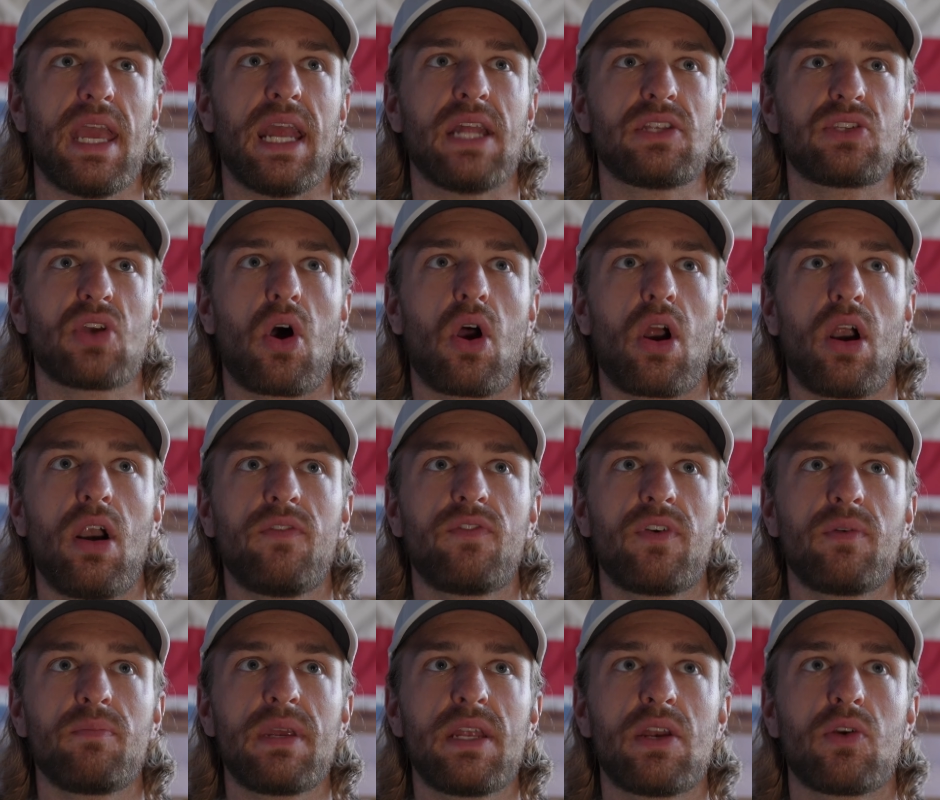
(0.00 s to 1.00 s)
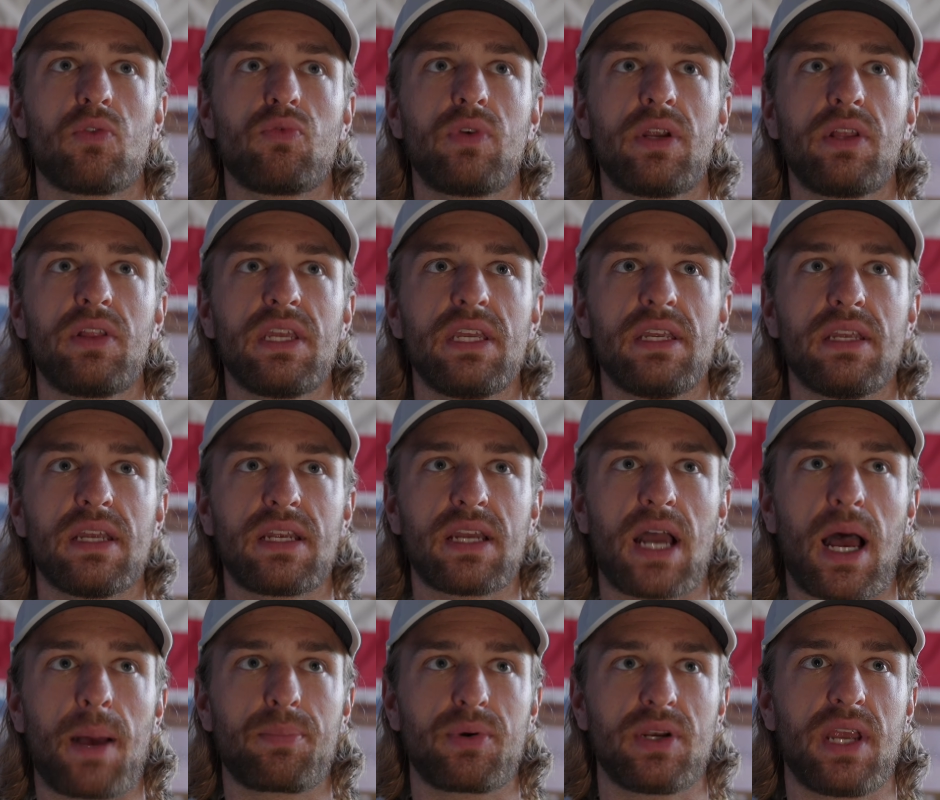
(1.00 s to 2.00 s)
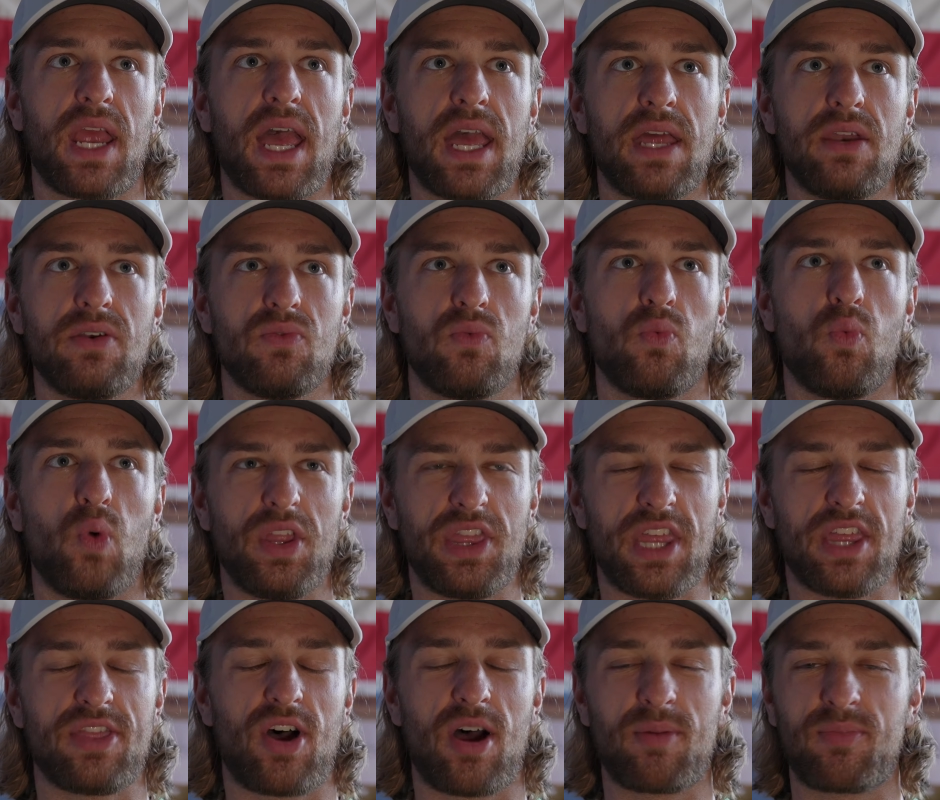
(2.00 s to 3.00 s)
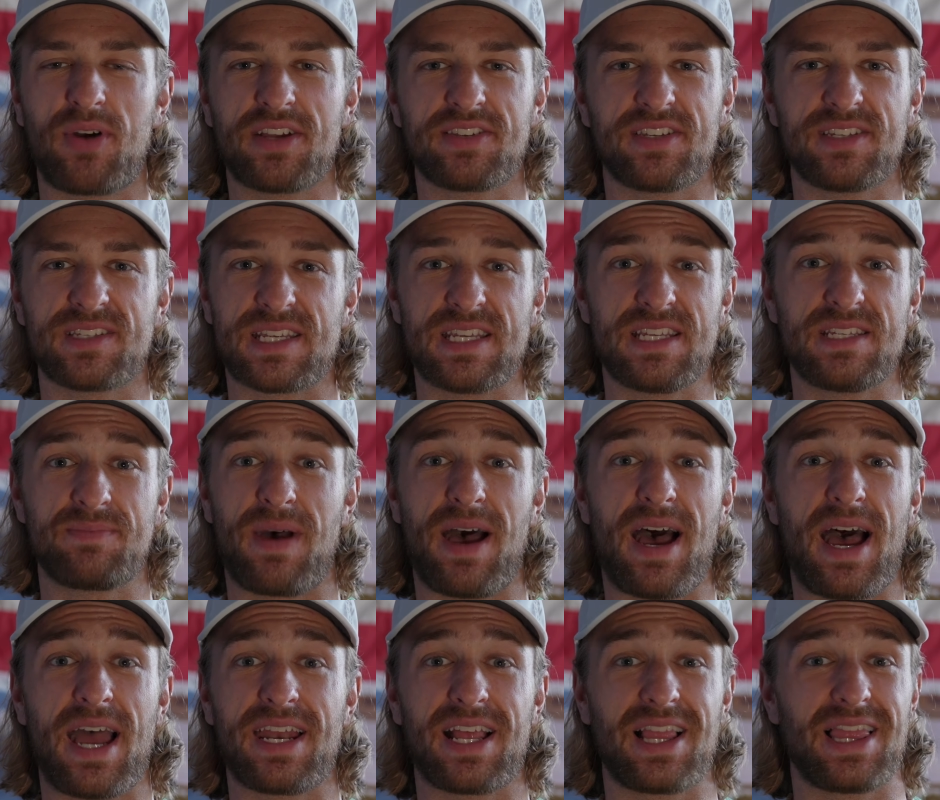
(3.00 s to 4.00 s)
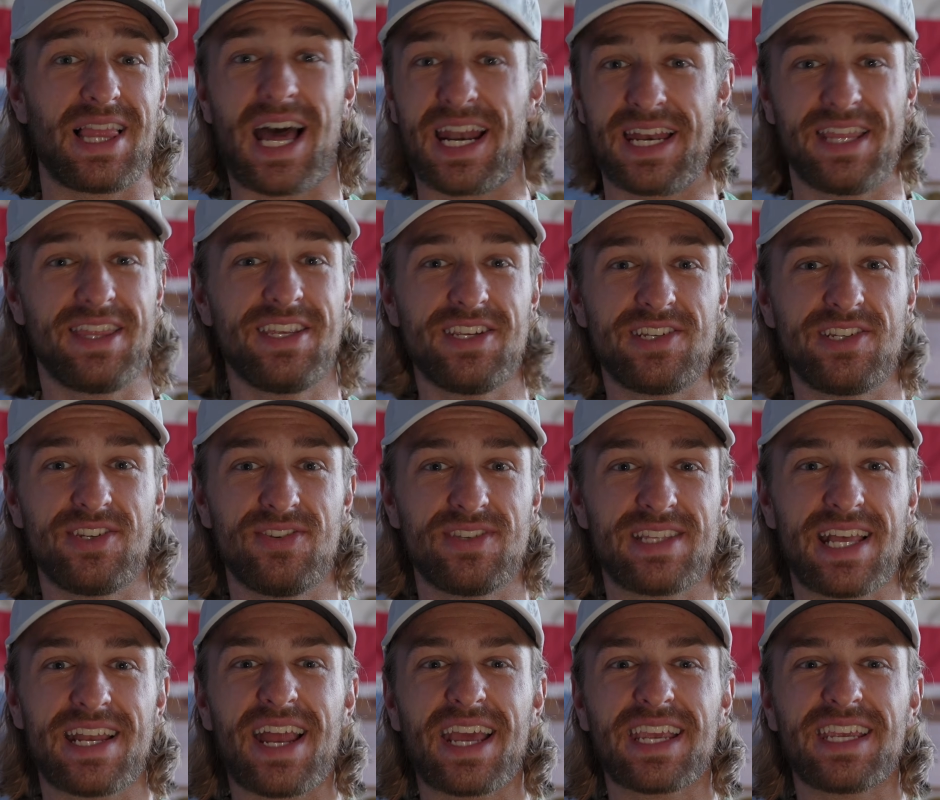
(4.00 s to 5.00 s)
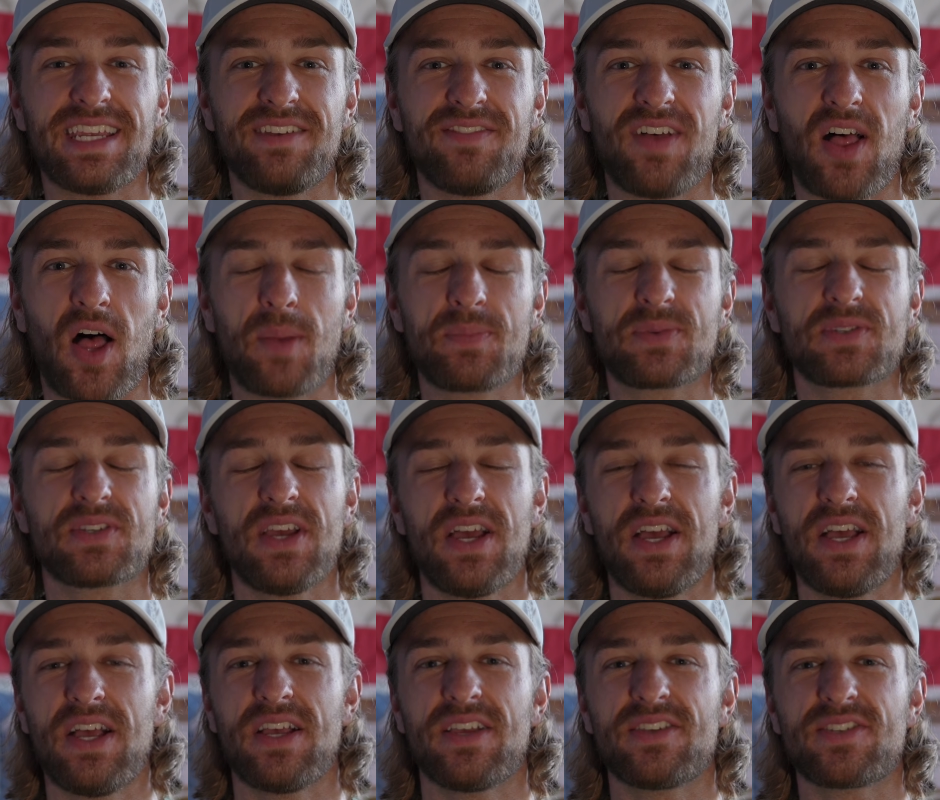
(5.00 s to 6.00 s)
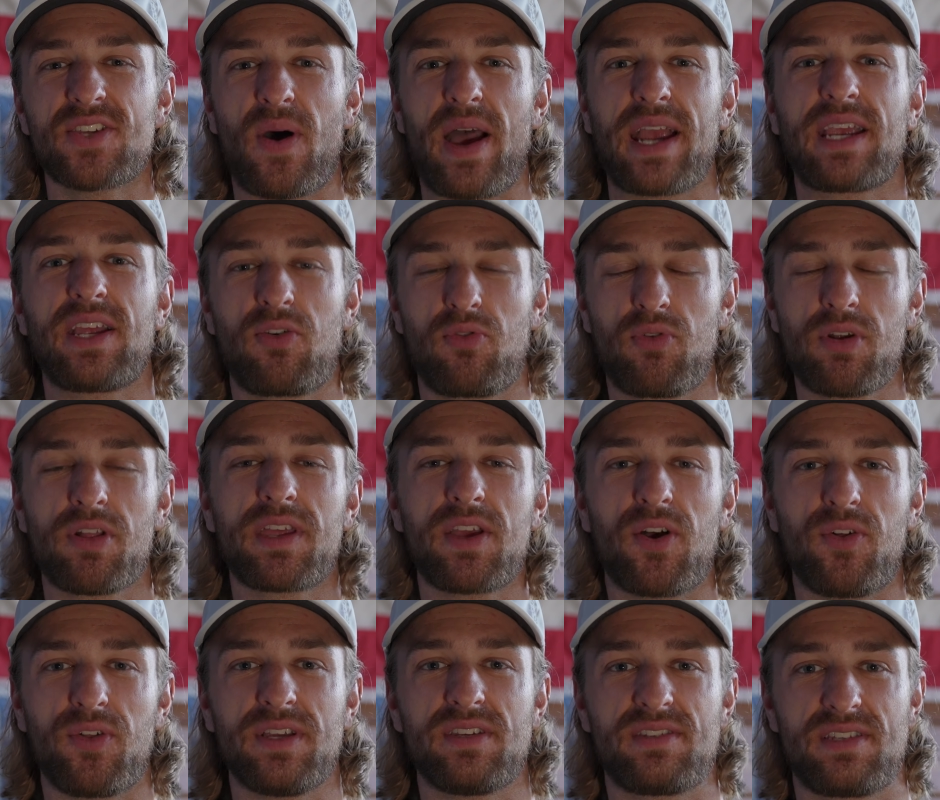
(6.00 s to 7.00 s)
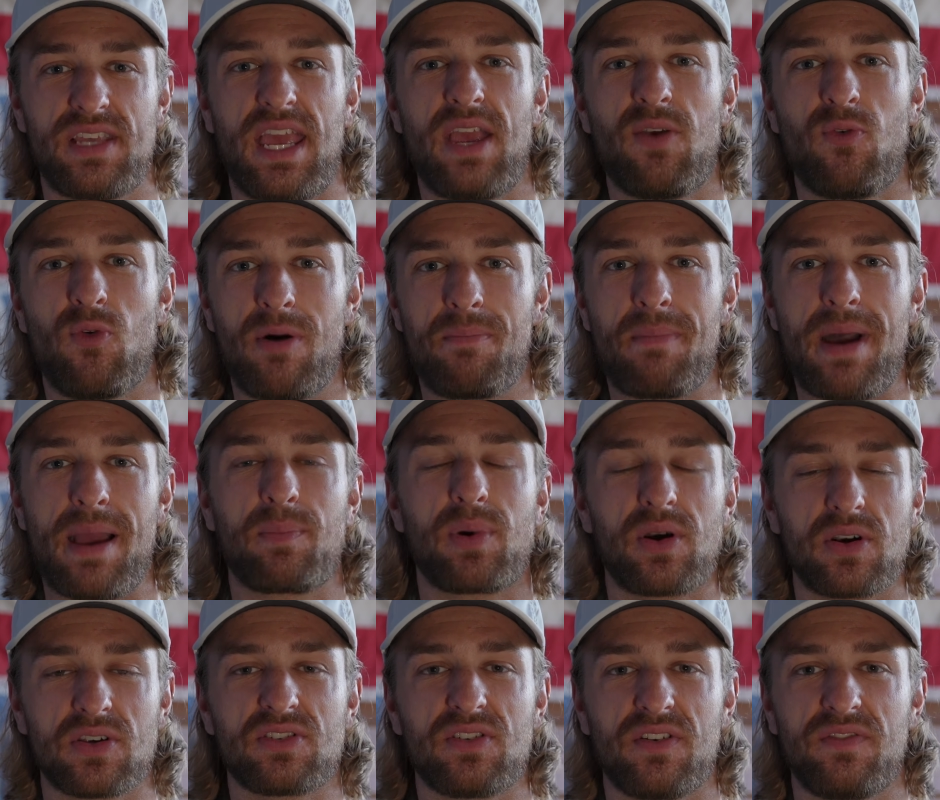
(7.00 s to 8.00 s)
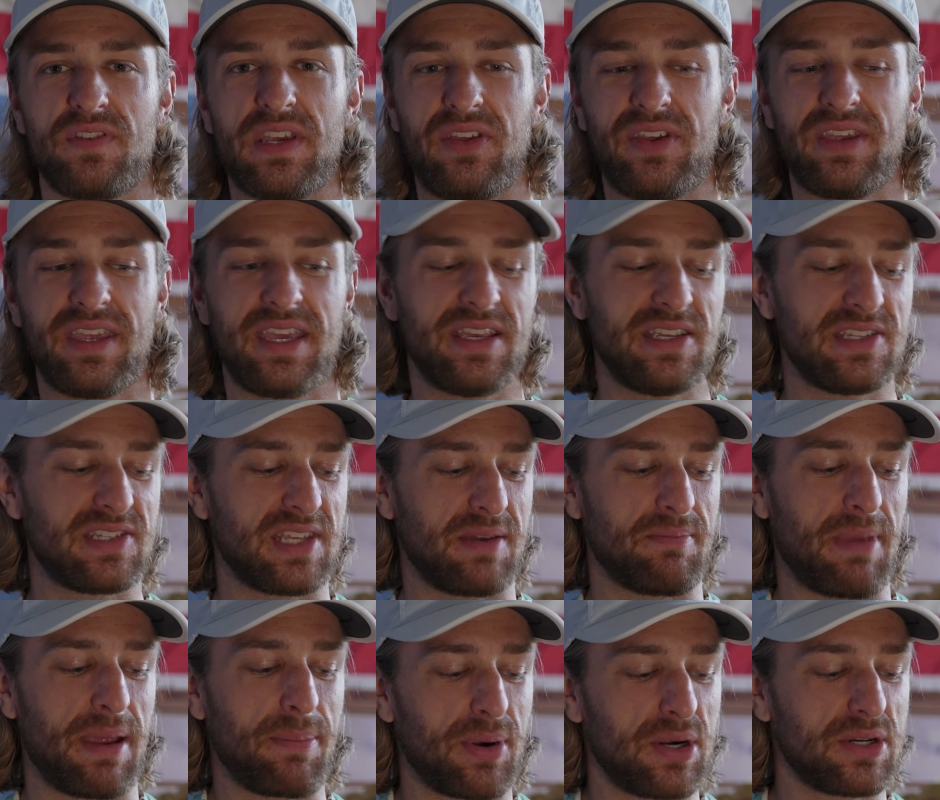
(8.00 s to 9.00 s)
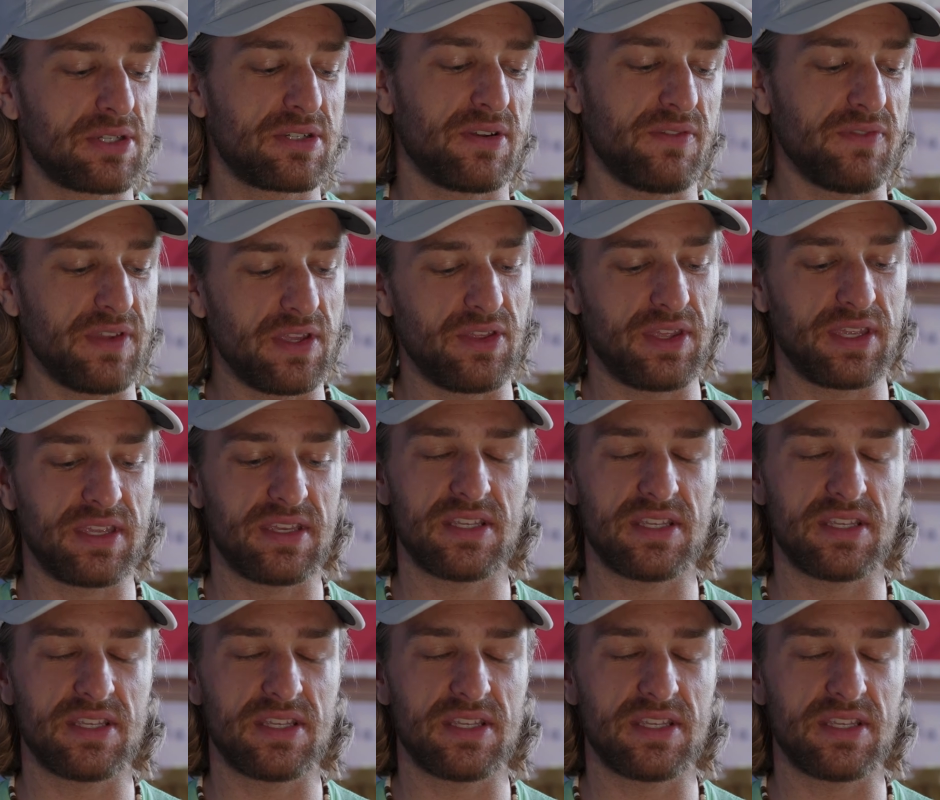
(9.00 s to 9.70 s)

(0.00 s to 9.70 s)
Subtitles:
it's hard for me to really comprehend what the thought process is behind a lot of these shoes that Nike develops. So I can really only say what my personal feeling is. And my personal feeling